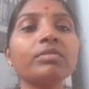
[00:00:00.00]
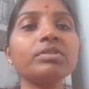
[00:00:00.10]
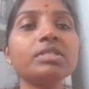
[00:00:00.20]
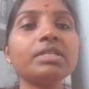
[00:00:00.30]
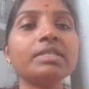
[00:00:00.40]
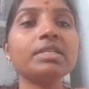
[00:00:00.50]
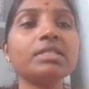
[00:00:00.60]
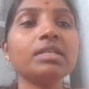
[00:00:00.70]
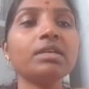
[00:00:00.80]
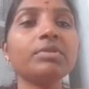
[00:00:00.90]
Which is the
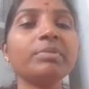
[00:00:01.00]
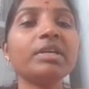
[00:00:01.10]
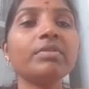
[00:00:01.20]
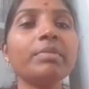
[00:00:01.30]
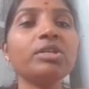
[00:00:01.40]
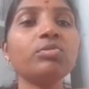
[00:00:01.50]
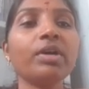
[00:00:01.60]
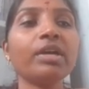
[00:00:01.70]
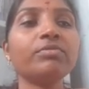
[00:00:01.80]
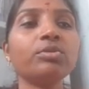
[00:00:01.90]
SST will be given by
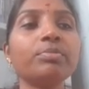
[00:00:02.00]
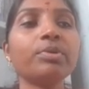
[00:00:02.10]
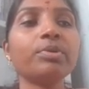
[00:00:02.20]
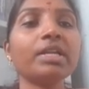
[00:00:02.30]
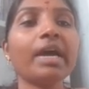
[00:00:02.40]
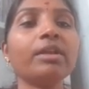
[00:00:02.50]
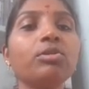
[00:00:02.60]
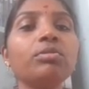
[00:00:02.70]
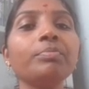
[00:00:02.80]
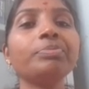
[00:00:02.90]

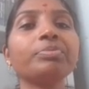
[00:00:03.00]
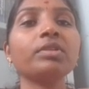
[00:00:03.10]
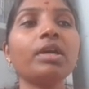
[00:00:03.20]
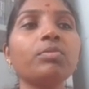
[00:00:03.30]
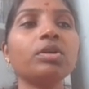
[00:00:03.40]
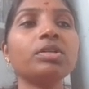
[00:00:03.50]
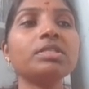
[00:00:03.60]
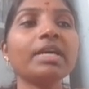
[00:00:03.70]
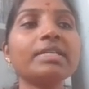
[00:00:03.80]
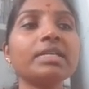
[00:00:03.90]
284.92. And what
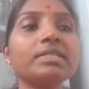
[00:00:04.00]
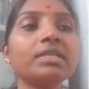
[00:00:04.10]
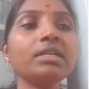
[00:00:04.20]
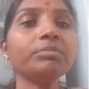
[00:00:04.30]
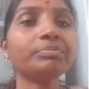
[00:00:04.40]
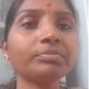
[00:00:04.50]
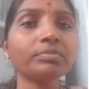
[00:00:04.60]
is SSC?